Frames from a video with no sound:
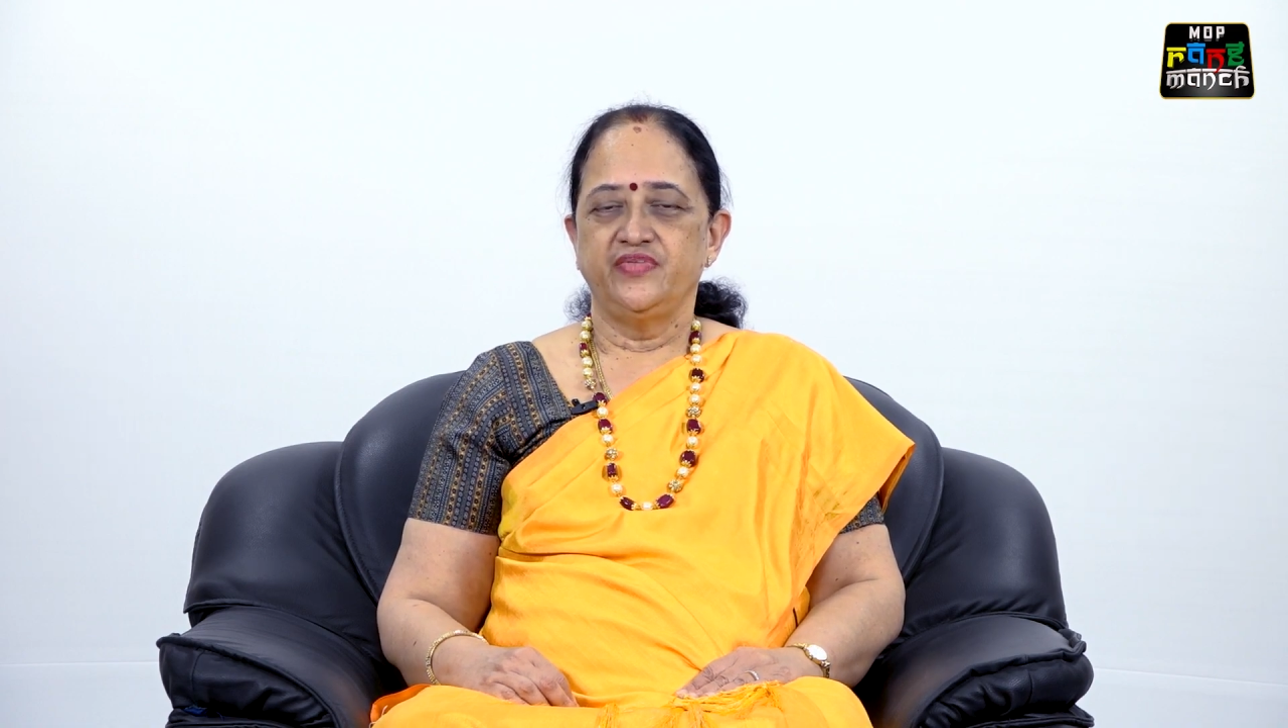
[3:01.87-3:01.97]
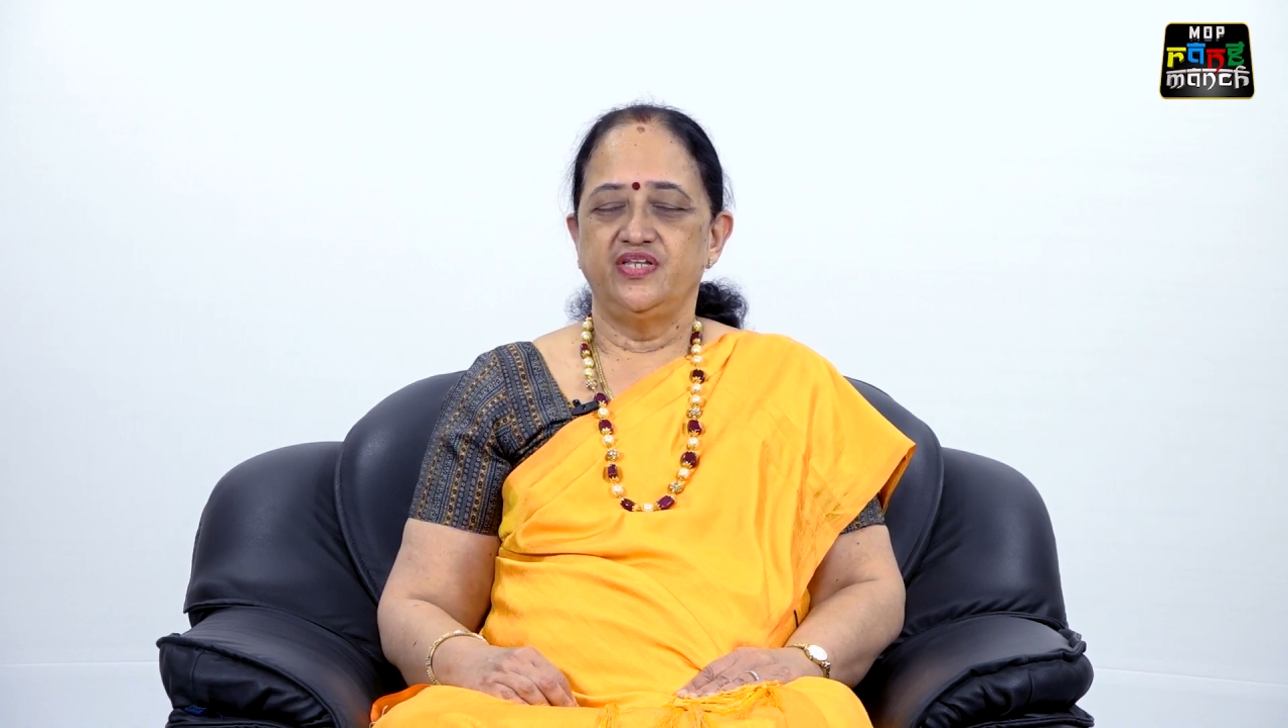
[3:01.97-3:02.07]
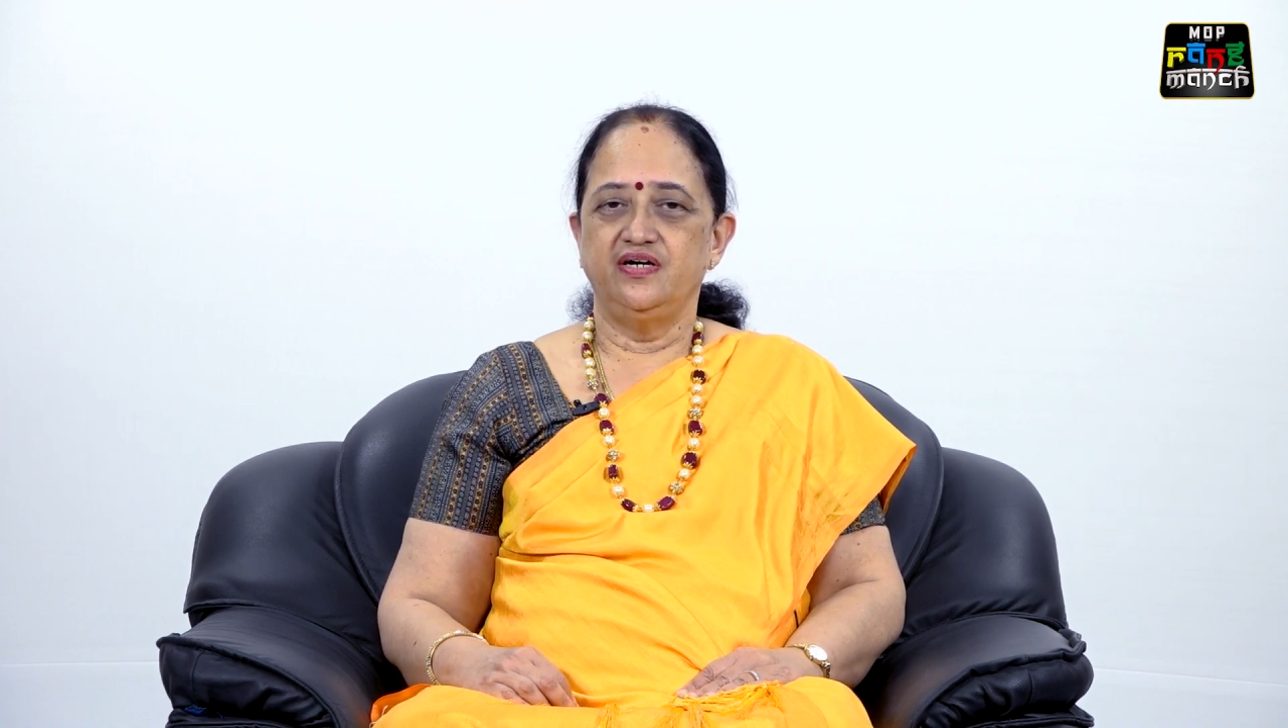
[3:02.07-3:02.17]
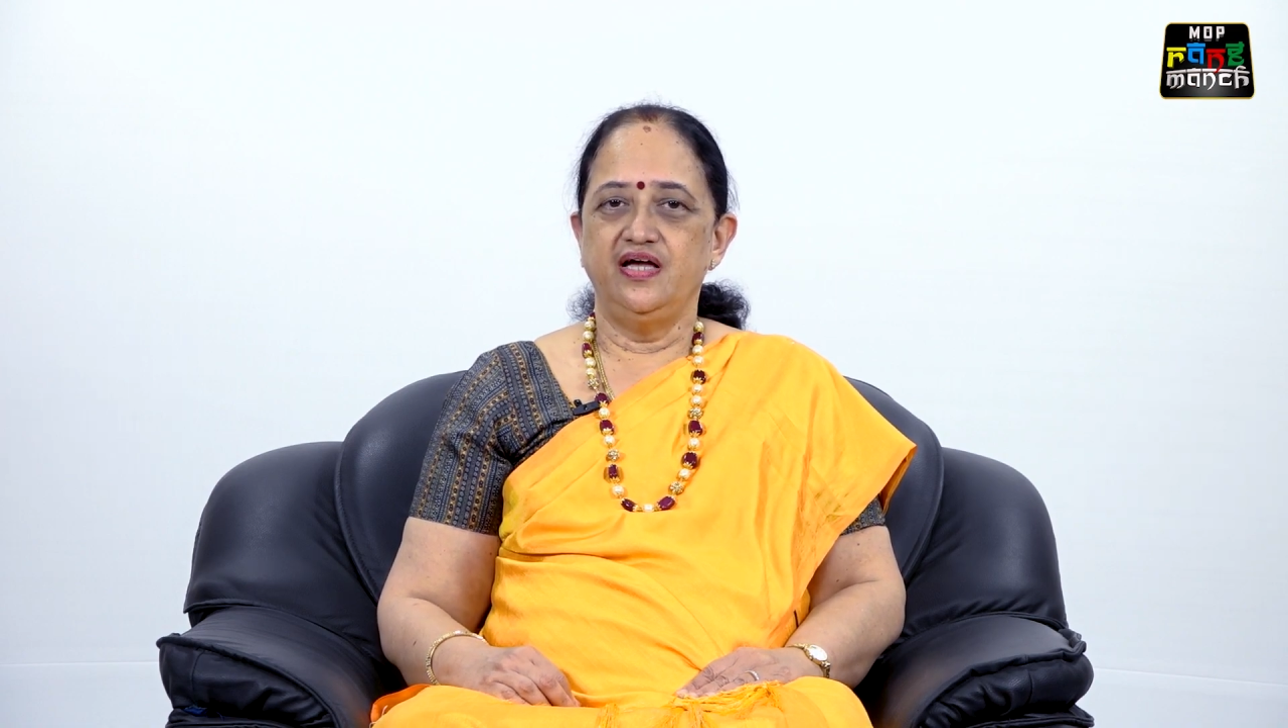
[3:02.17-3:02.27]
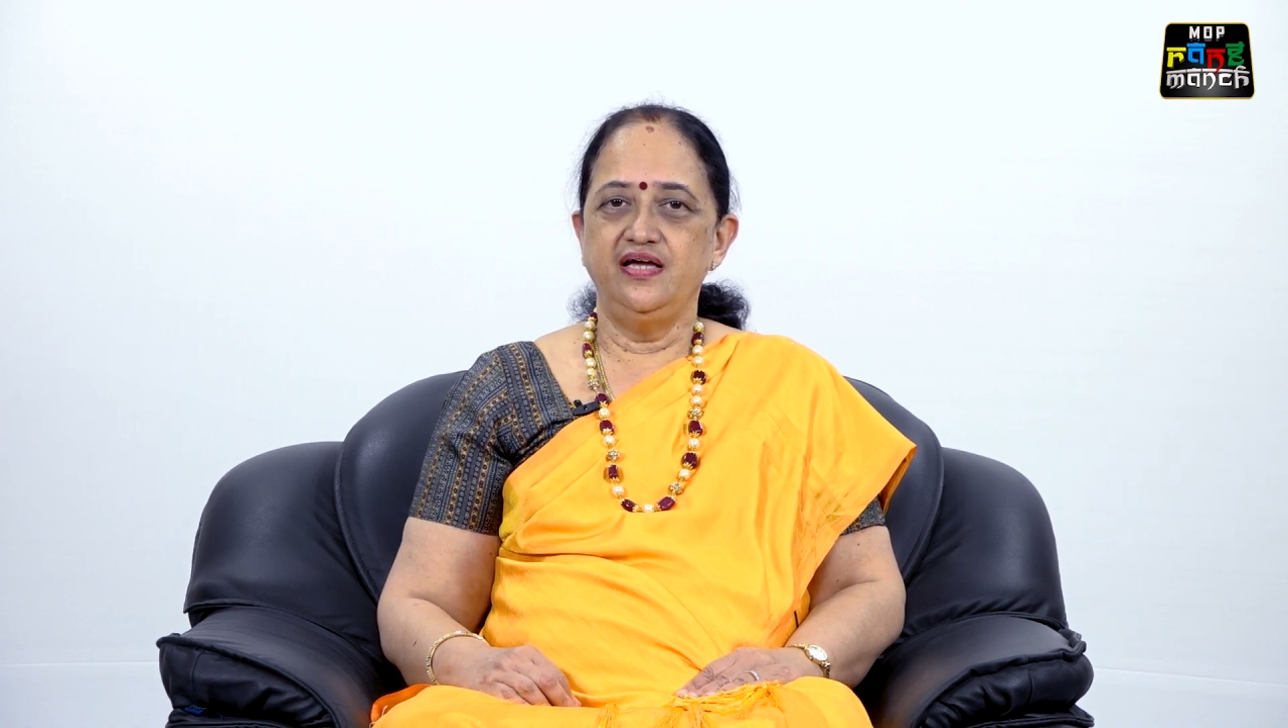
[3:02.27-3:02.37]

the